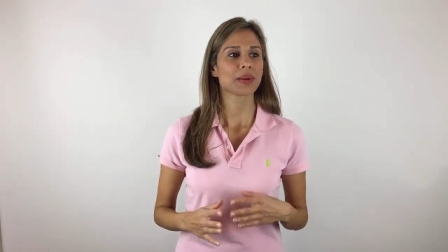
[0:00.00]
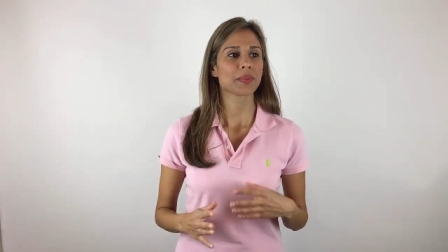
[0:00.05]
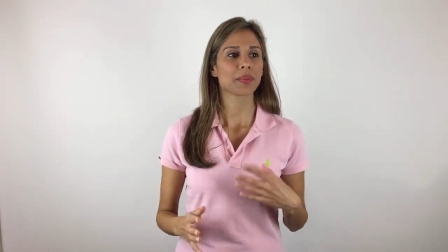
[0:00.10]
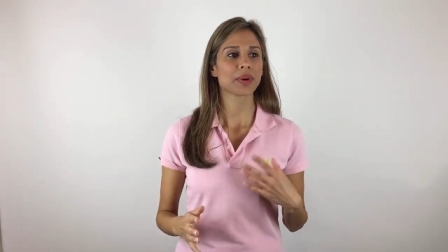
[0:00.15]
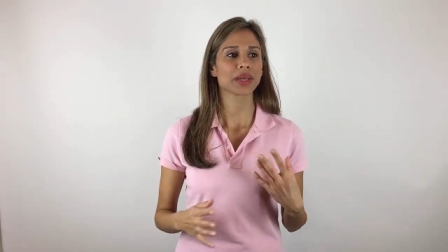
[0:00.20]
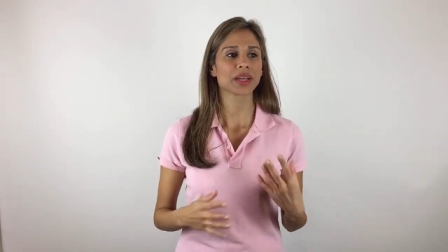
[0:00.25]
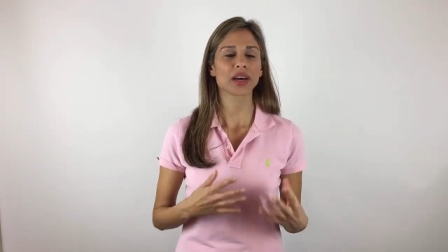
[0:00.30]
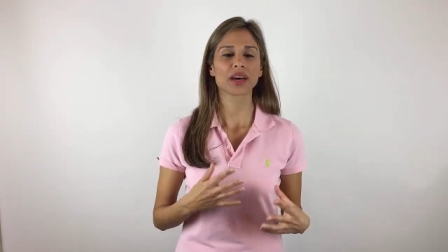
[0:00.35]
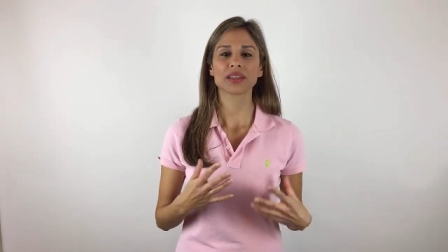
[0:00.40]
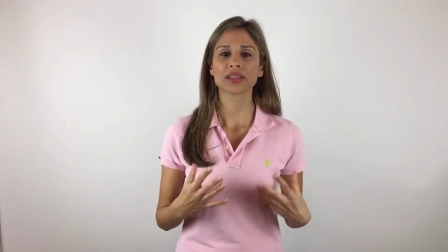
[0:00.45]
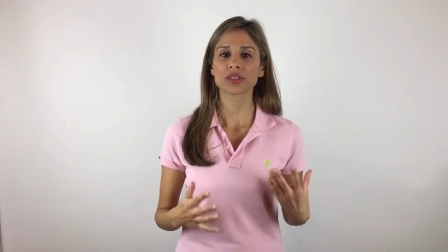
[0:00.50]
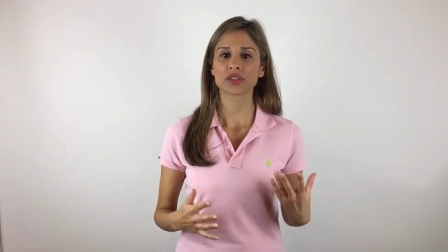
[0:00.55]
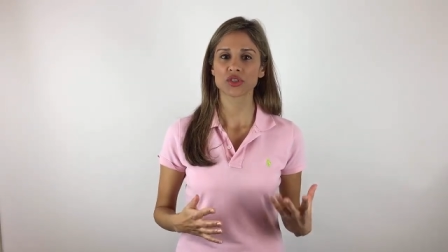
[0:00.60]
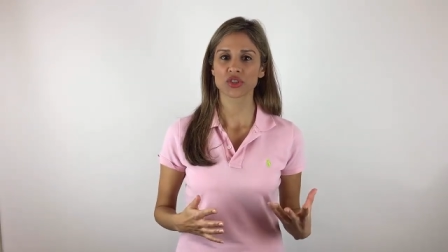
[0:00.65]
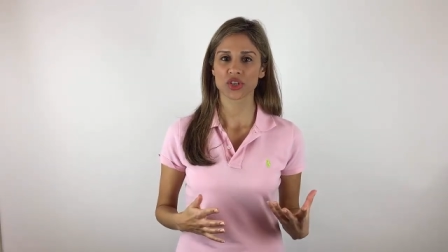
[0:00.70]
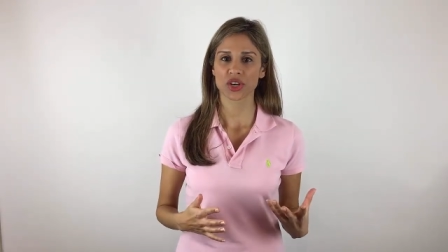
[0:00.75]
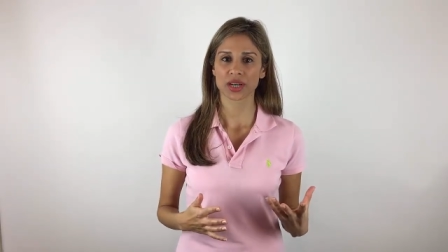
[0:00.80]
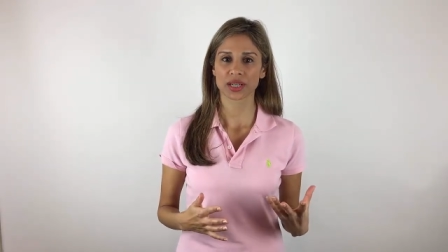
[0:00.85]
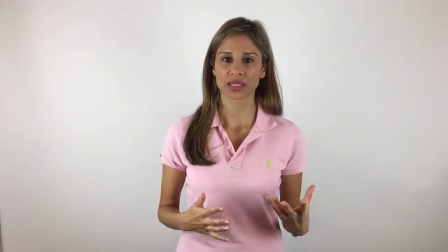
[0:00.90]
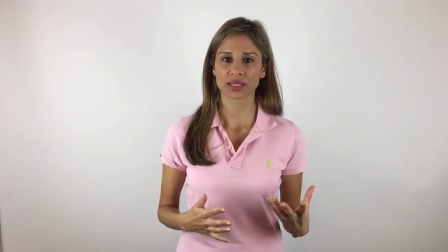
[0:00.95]
But other
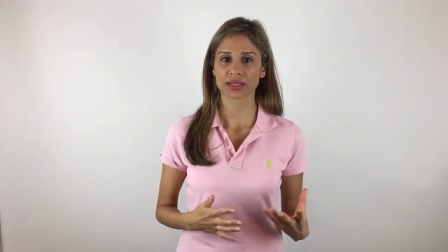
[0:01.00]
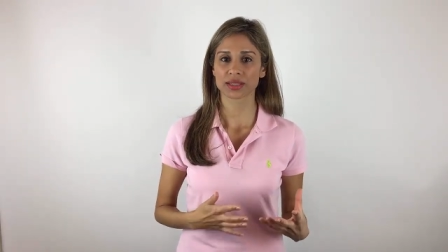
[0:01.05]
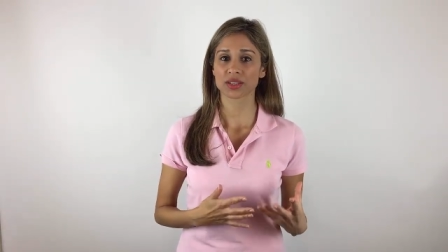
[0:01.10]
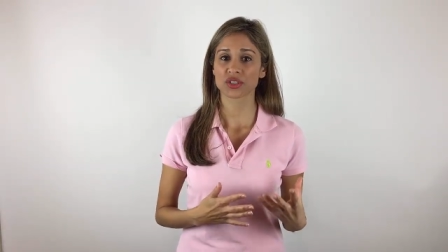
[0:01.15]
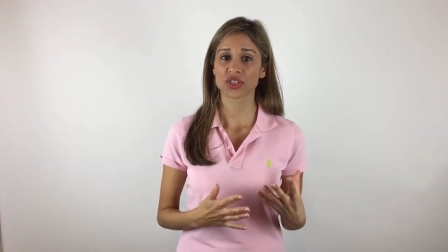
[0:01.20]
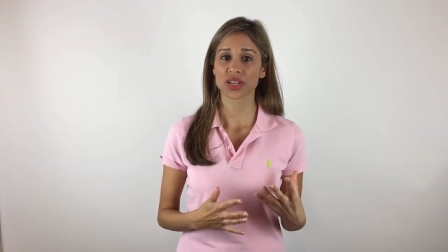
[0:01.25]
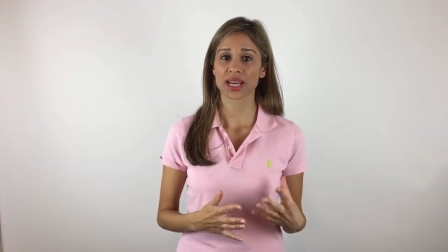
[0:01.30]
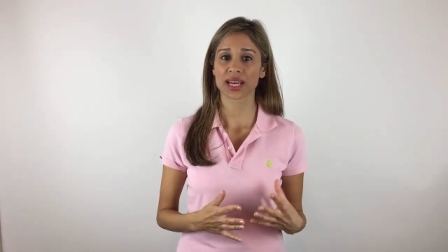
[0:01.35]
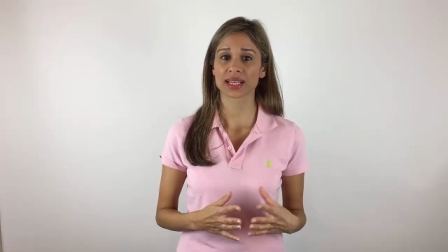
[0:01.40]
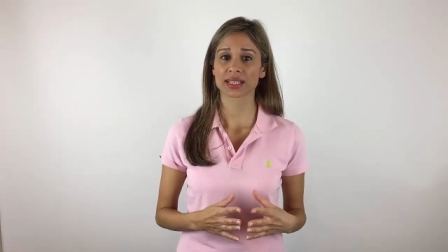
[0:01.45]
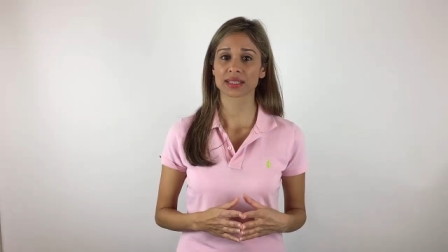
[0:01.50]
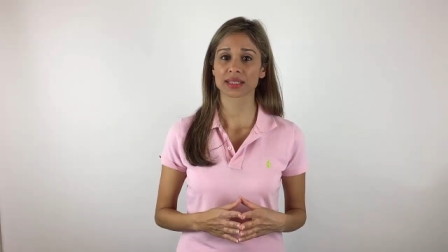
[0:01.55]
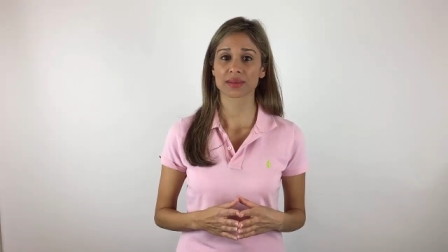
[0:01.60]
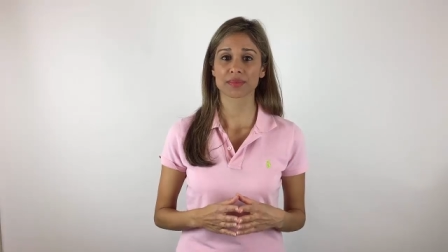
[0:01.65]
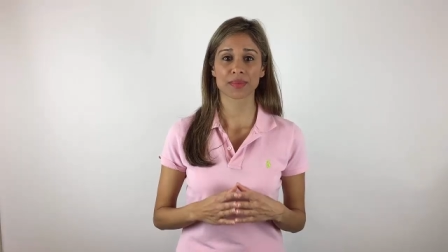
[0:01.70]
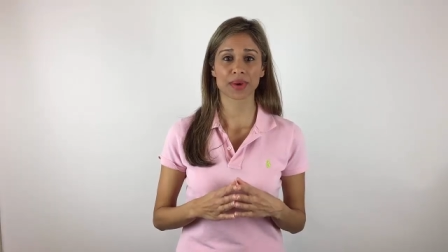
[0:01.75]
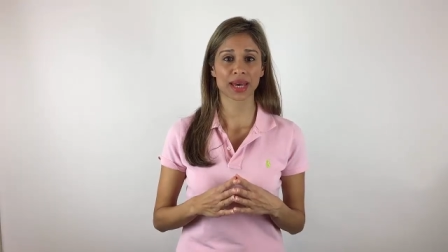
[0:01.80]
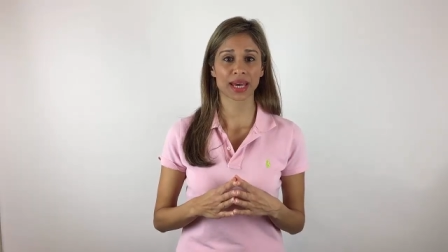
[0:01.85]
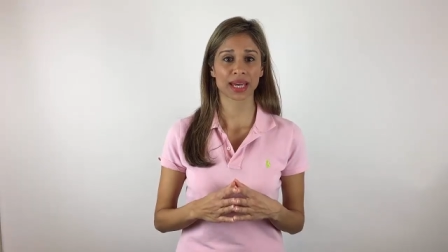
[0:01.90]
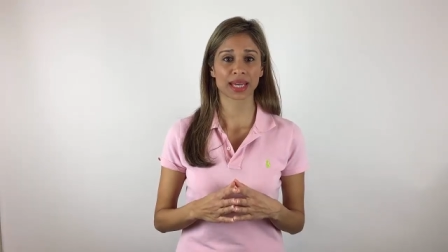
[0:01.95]
charts, such as
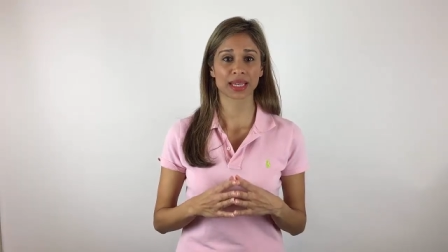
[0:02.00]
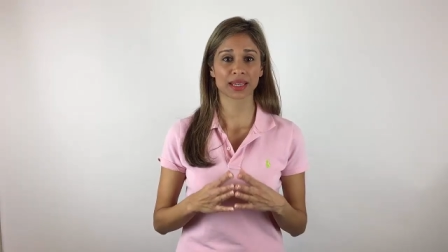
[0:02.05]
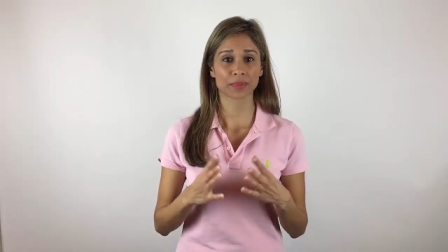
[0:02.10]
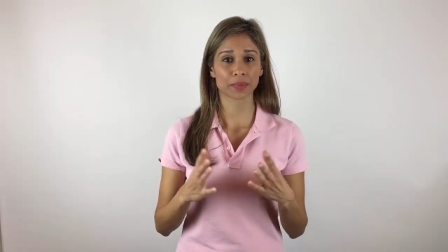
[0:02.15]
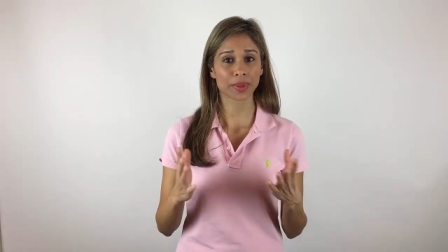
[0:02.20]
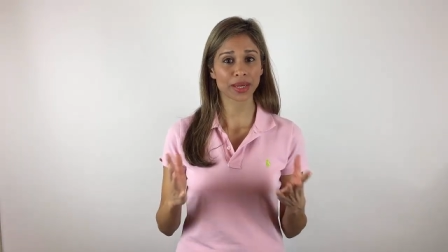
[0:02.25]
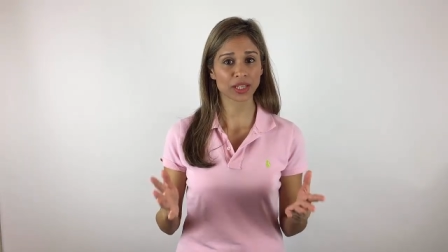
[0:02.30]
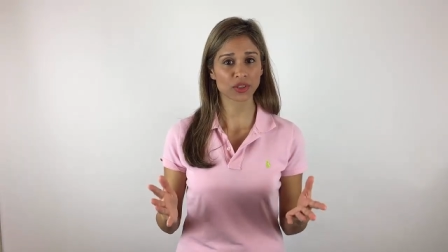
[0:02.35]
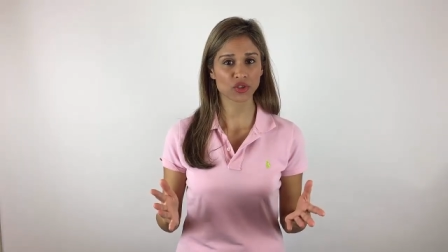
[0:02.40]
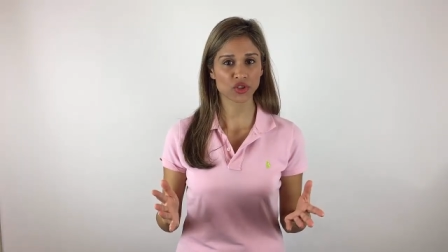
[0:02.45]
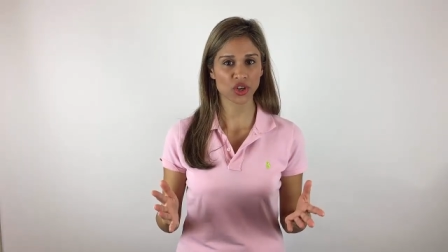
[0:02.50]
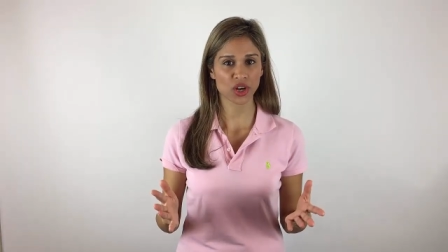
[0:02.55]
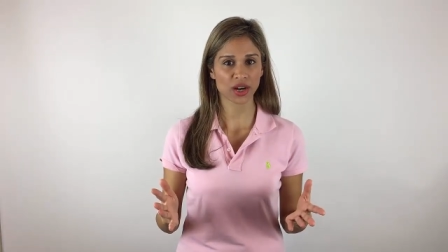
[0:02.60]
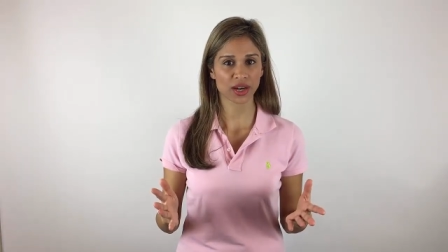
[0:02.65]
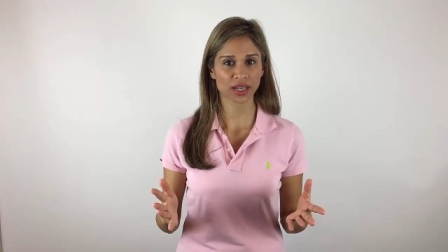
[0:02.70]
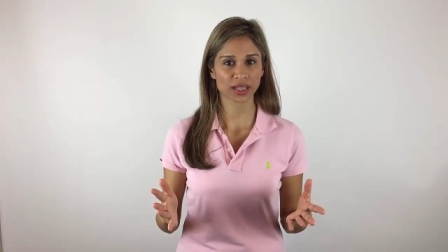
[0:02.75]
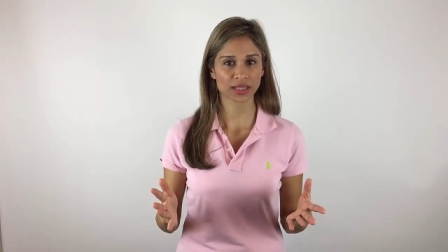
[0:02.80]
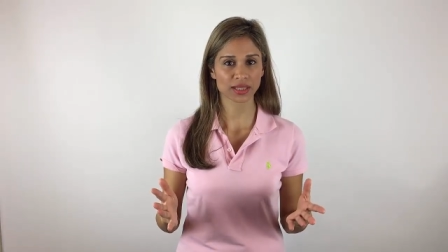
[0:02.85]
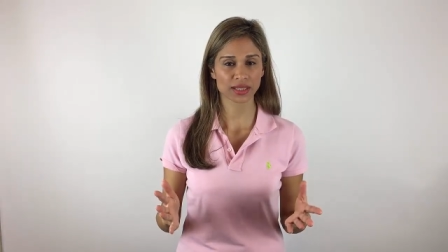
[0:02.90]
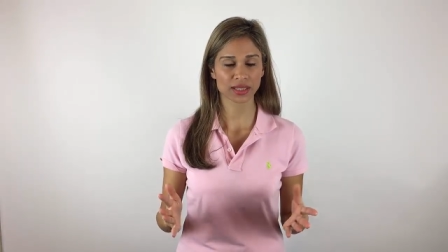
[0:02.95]
my pin
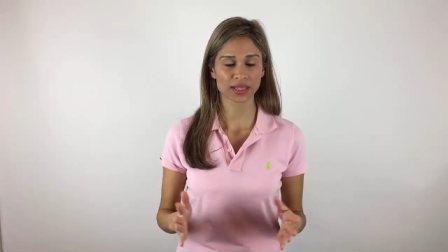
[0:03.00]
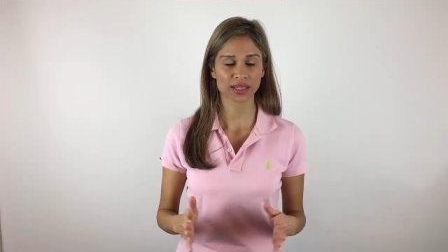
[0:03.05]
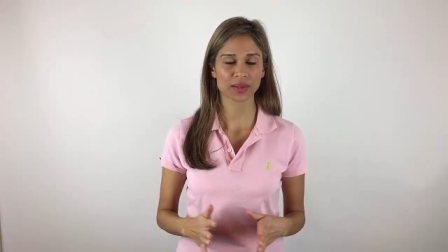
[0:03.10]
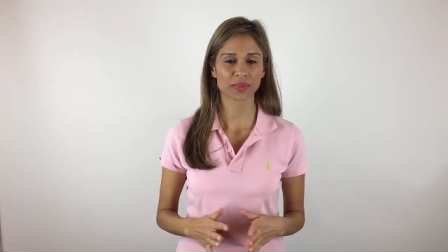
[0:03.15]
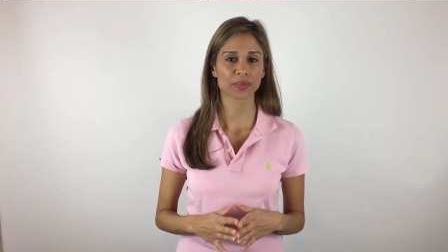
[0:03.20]
chart,